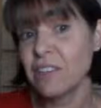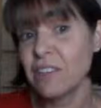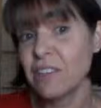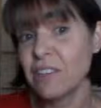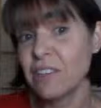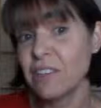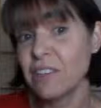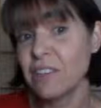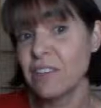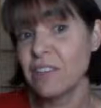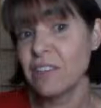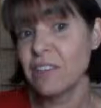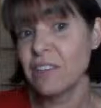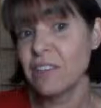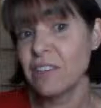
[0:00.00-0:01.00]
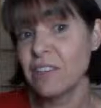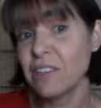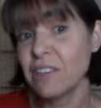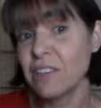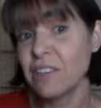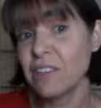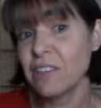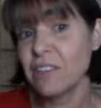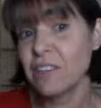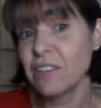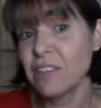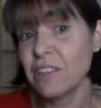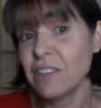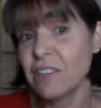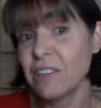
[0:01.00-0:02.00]
mastery path that says I'm
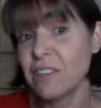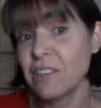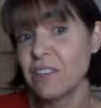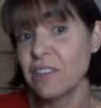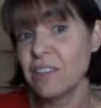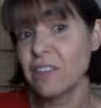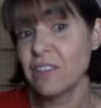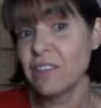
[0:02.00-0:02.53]
confused,